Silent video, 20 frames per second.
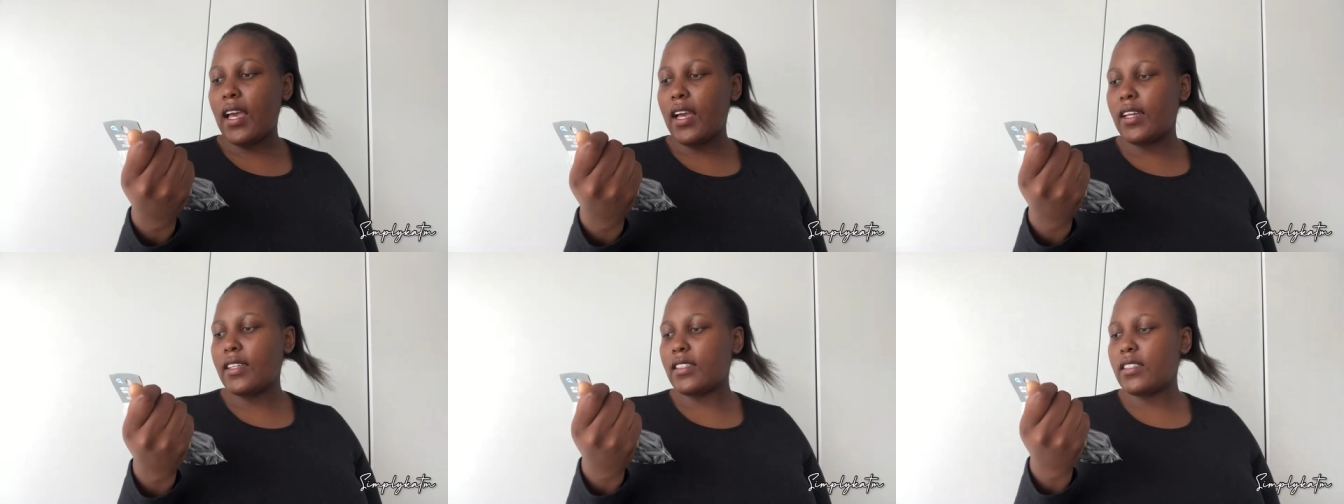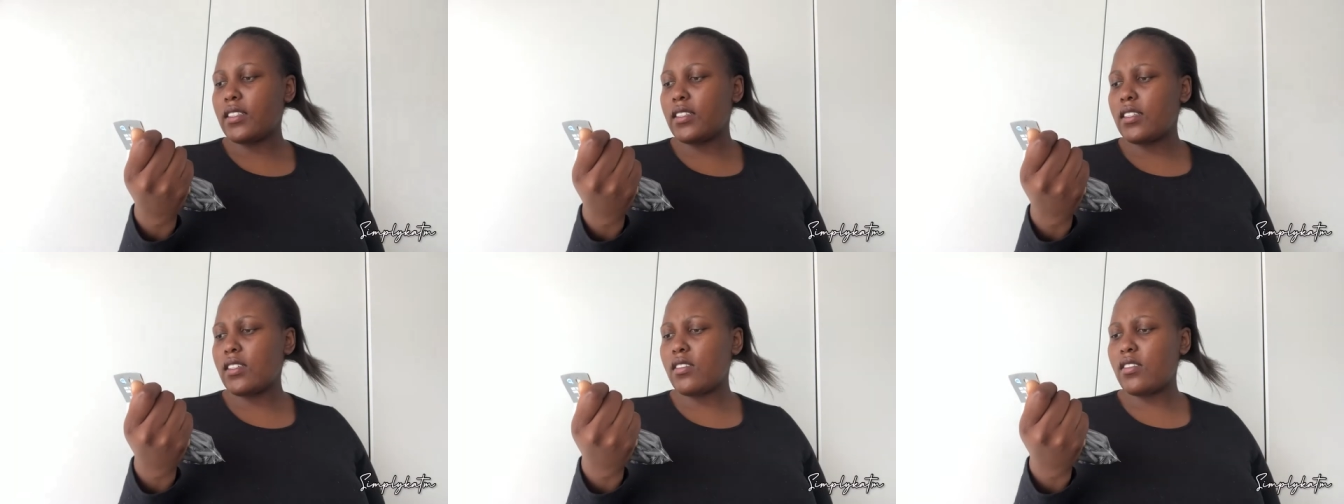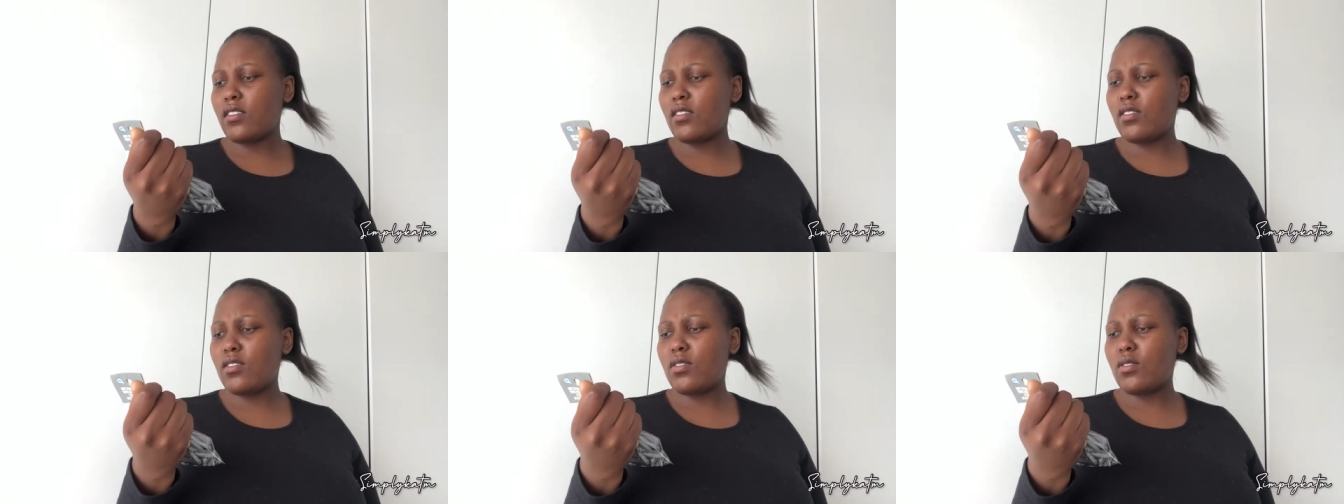and it
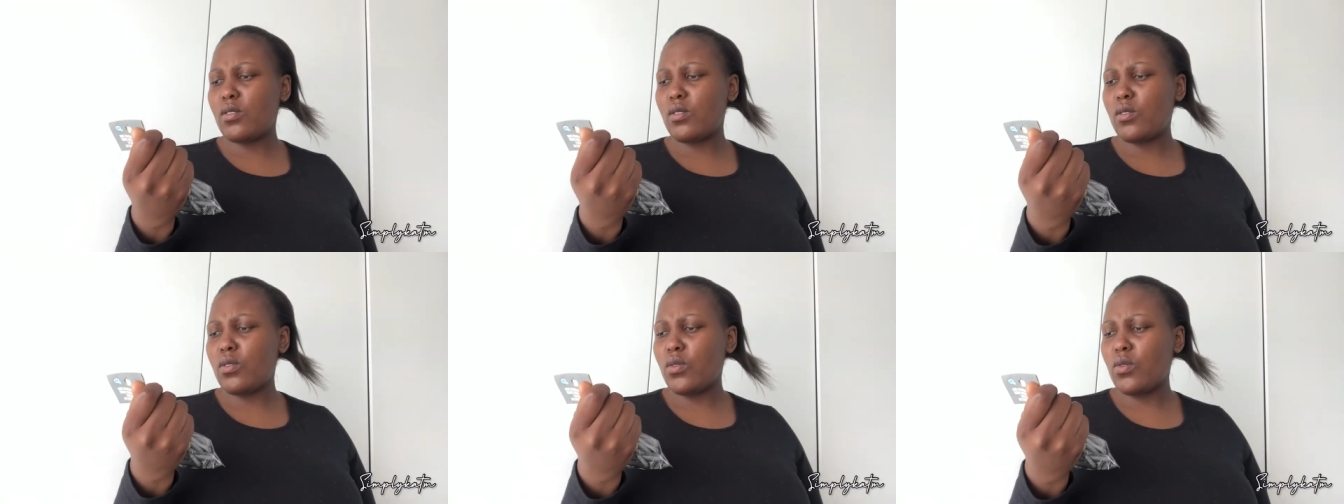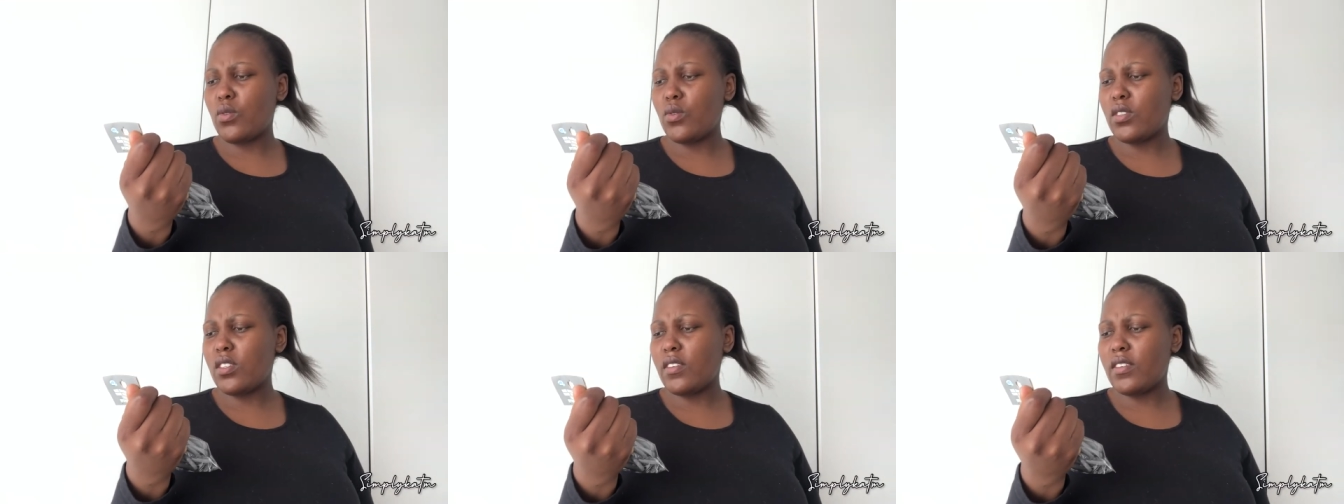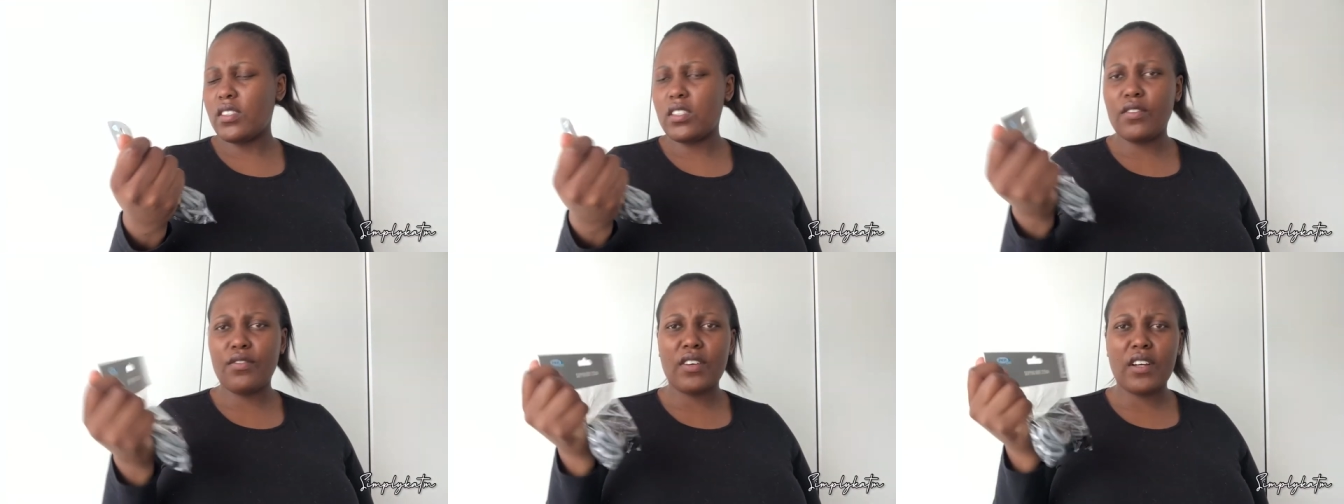is
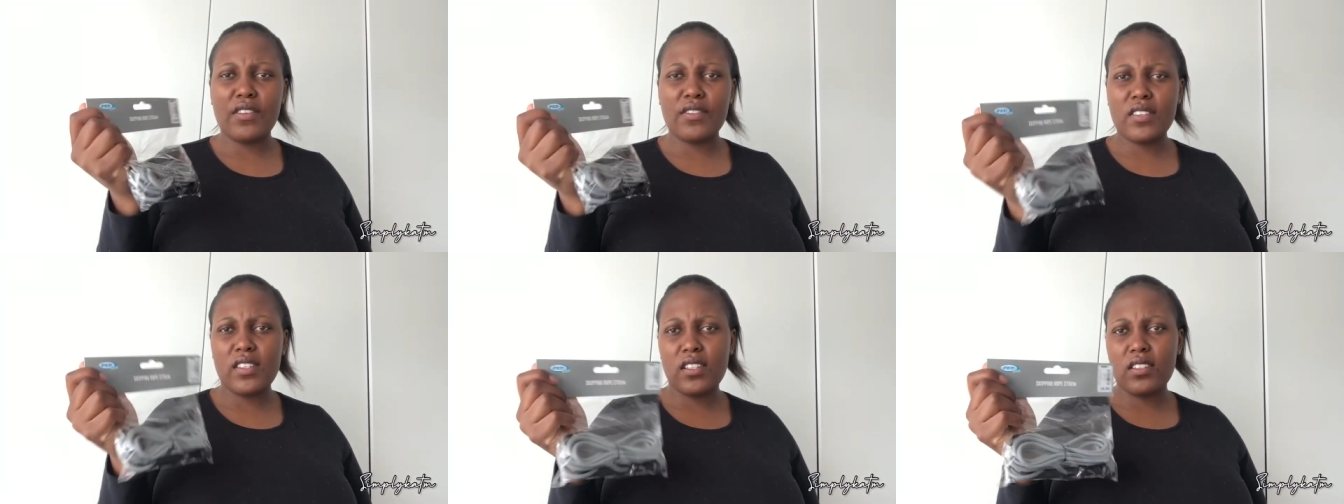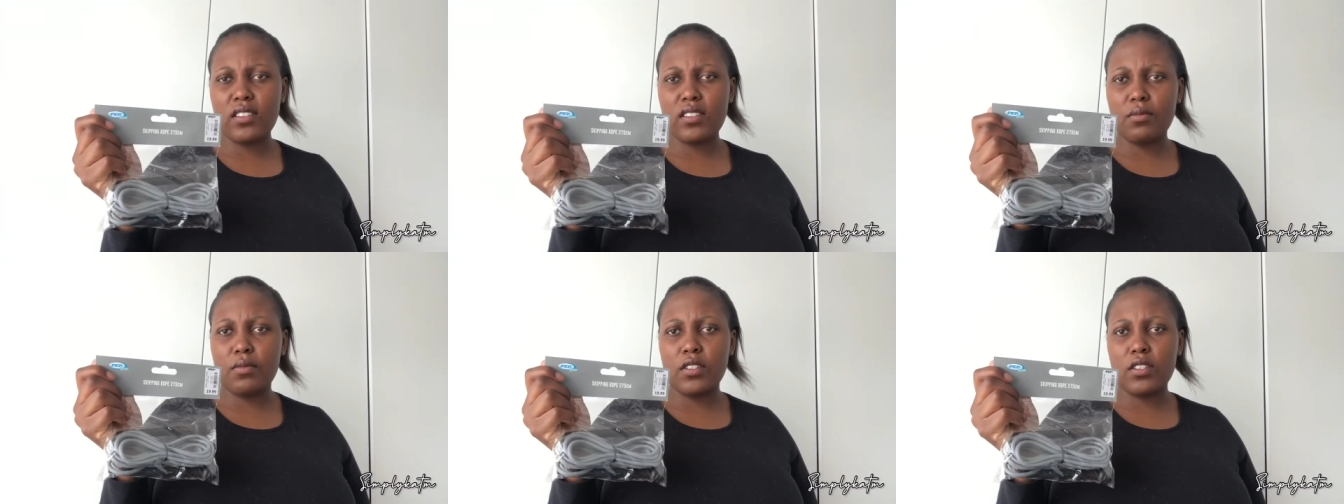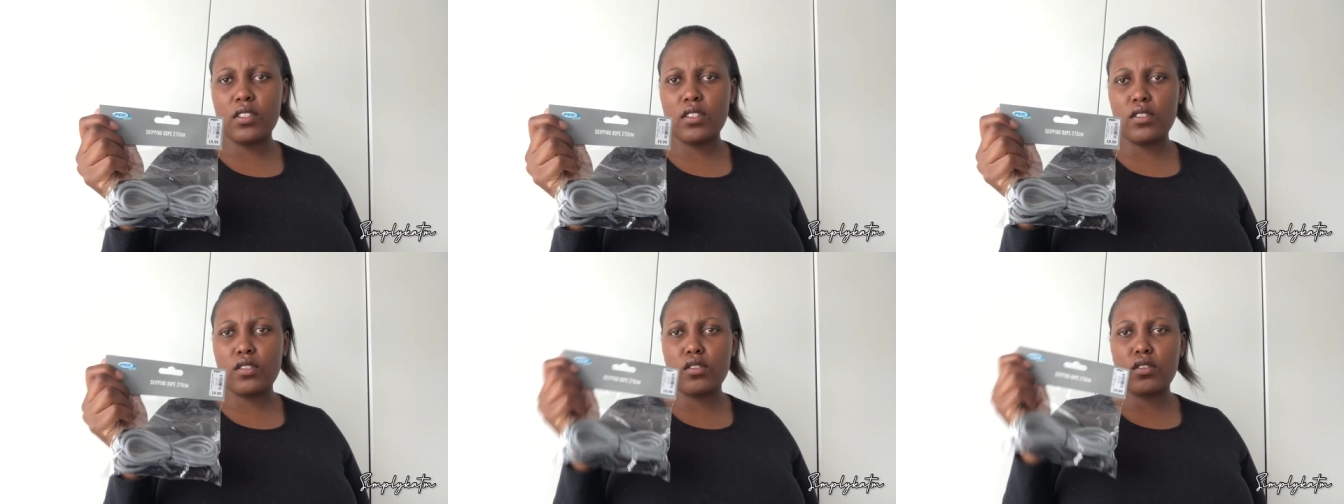275
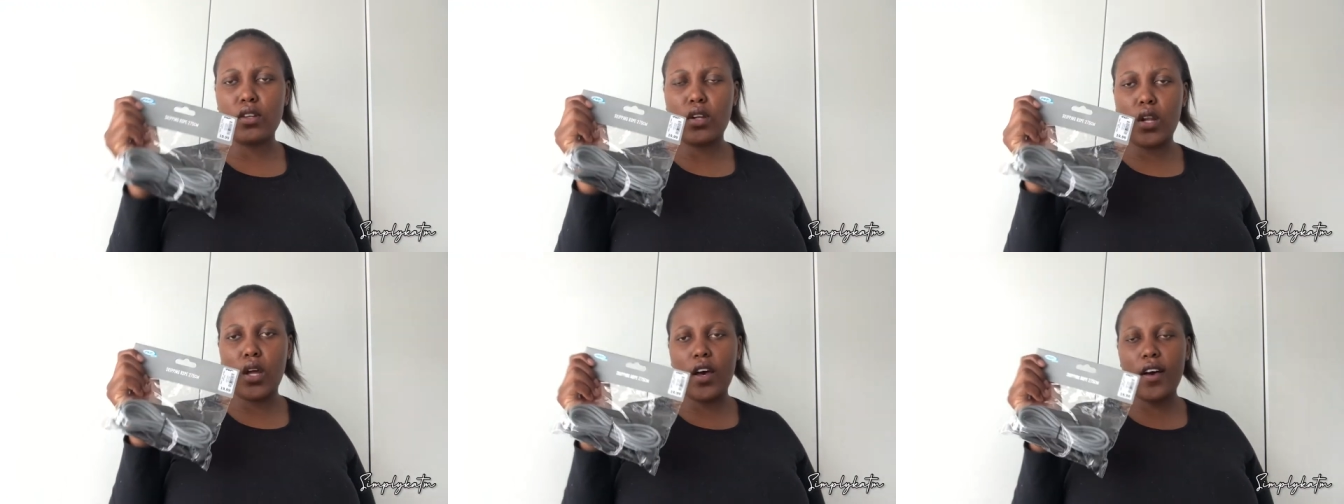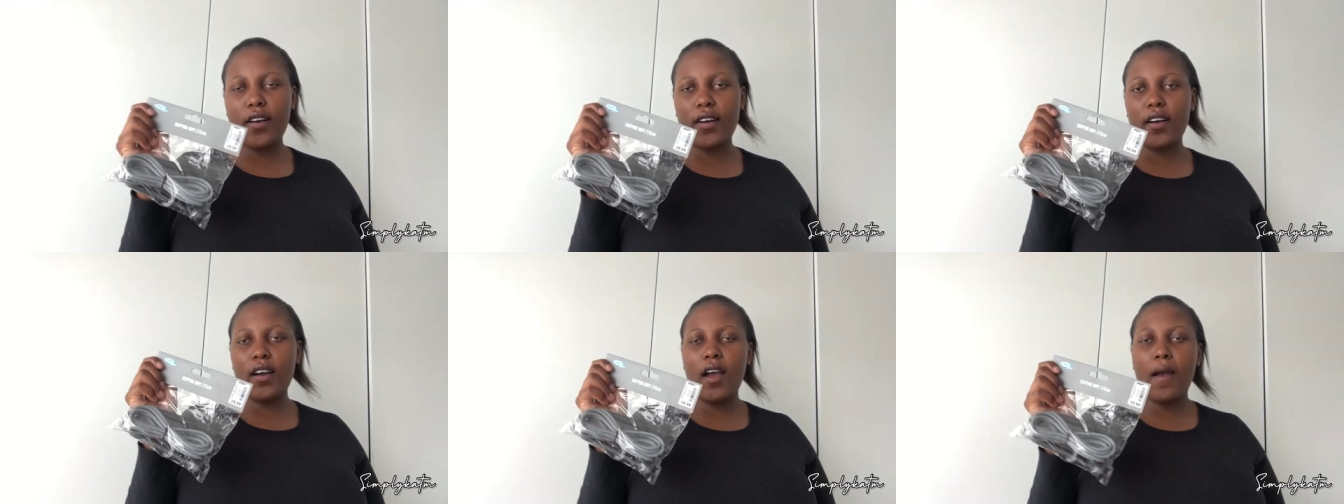centimeters long.